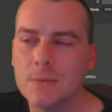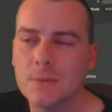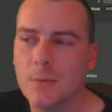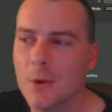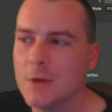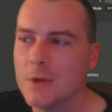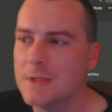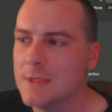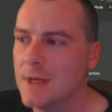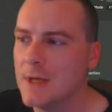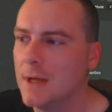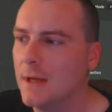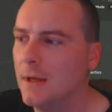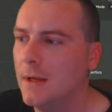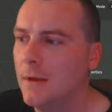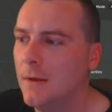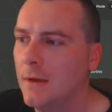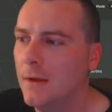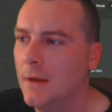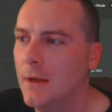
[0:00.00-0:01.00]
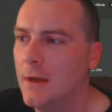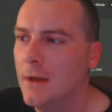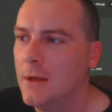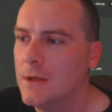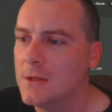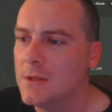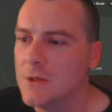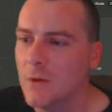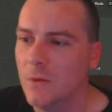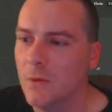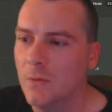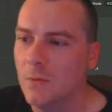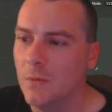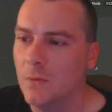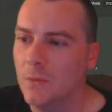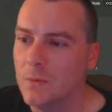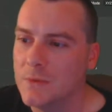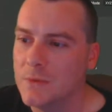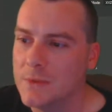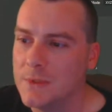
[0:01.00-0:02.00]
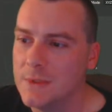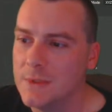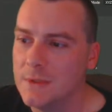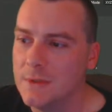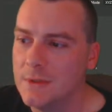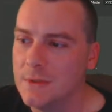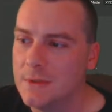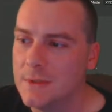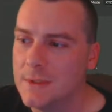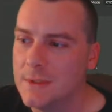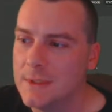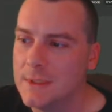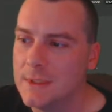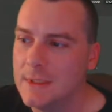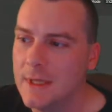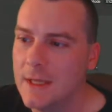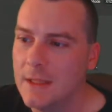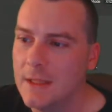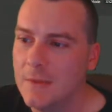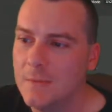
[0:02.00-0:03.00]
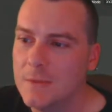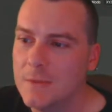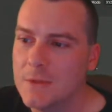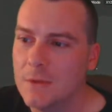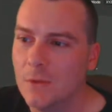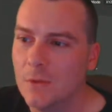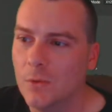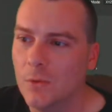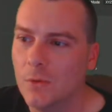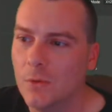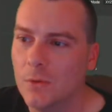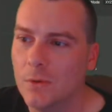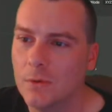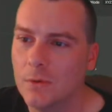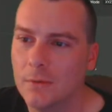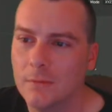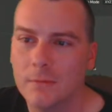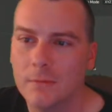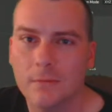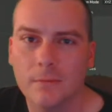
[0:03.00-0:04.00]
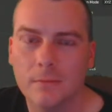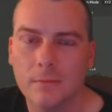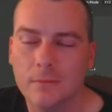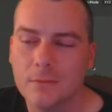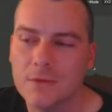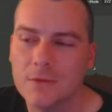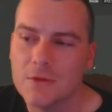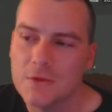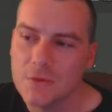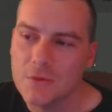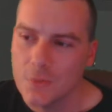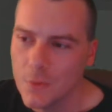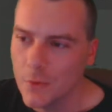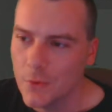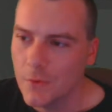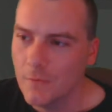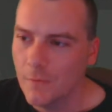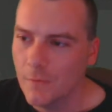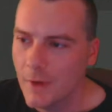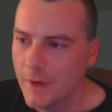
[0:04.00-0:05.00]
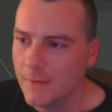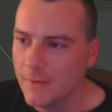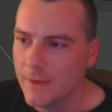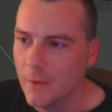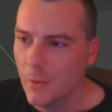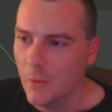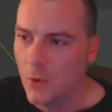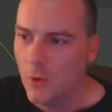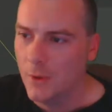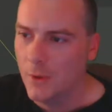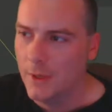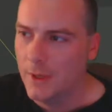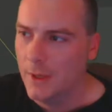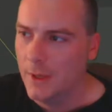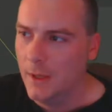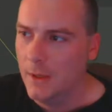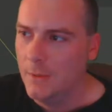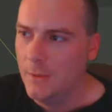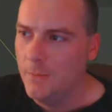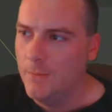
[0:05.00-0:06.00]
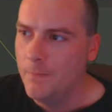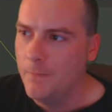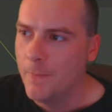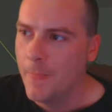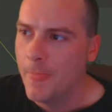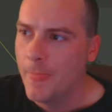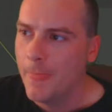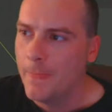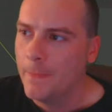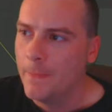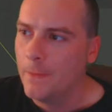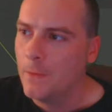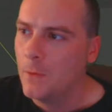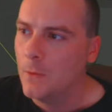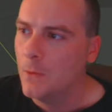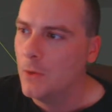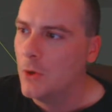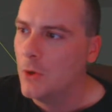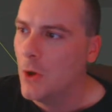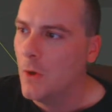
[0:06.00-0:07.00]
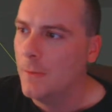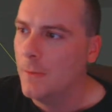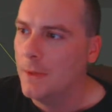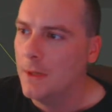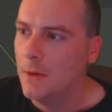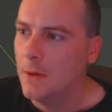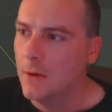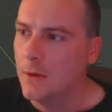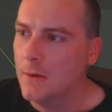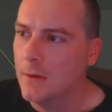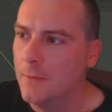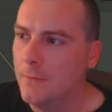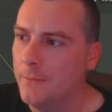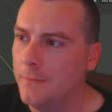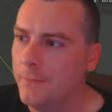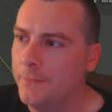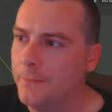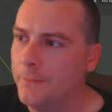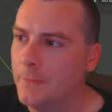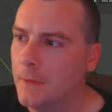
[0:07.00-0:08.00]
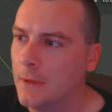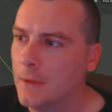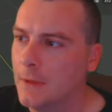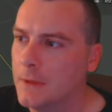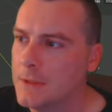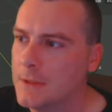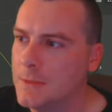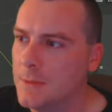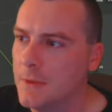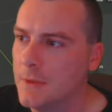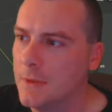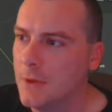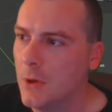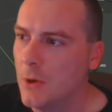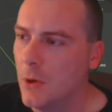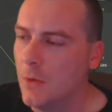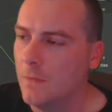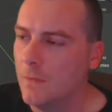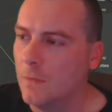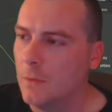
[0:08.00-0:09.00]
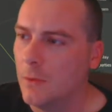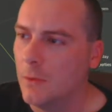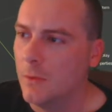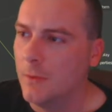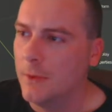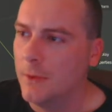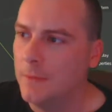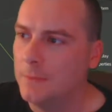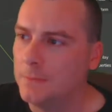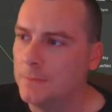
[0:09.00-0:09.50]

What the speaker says: per se. So to get them to look sort of like they were in game, you want to go up here, just bring that over a little bit,